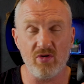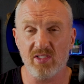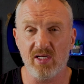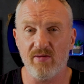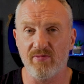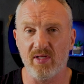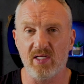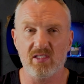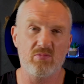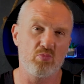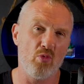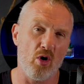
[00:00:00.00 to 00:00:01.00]
received
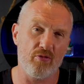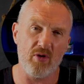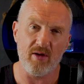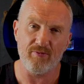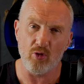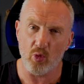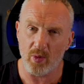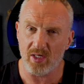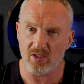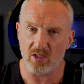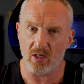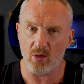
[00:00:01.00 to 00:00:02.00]
this, 3 or 4
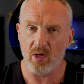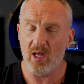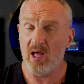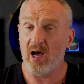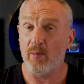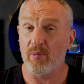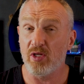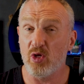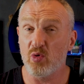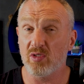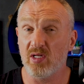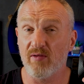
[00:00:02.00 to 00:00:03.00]
weeks ago. I've been
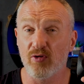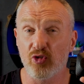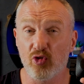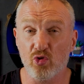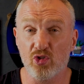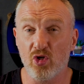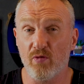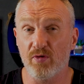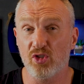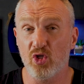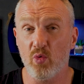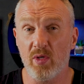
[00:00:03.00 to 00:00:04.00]
using it for just over
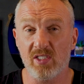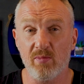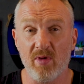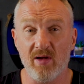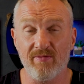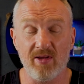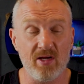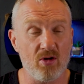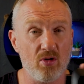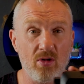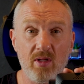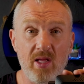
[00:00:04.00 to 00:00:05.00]
2 weeks in my
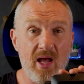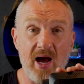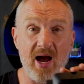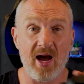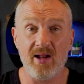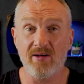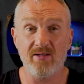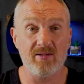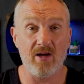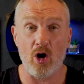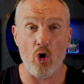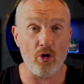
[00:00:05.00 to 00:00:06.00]
vehicle, and
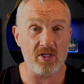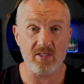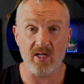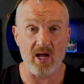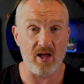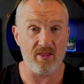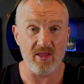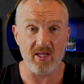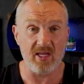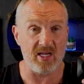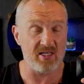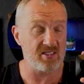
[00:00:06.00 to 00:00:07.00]
honestly, I
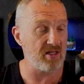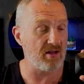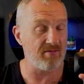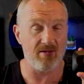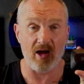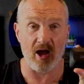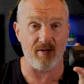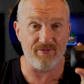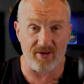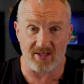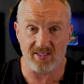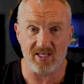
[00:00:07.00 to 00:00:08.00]
think it's a
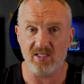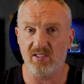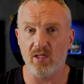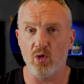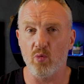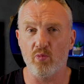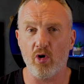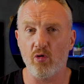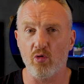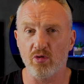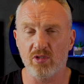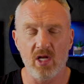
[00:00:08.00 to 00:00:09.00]
fantastic little
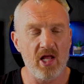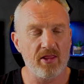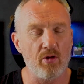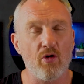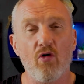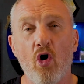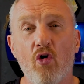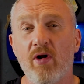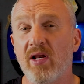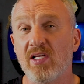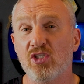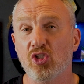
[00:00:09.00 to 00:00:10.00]
product. There are
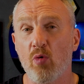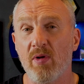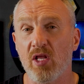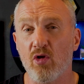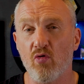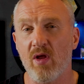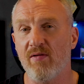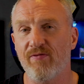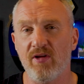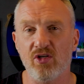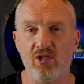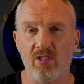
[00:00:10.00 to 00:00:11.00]
already so many great
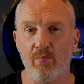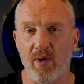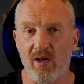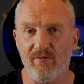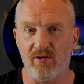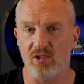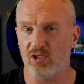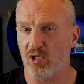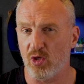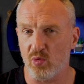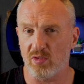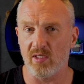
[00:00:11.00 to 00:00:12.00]
features and benefits to
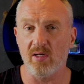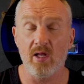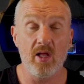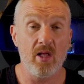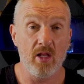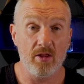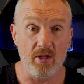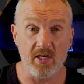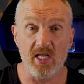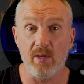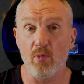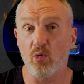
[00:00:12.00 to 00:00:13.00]
using the
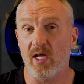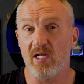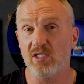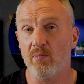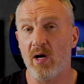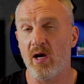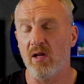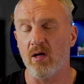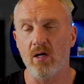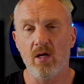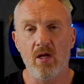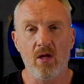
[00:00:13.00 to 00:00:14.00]
DIMO Data Miner,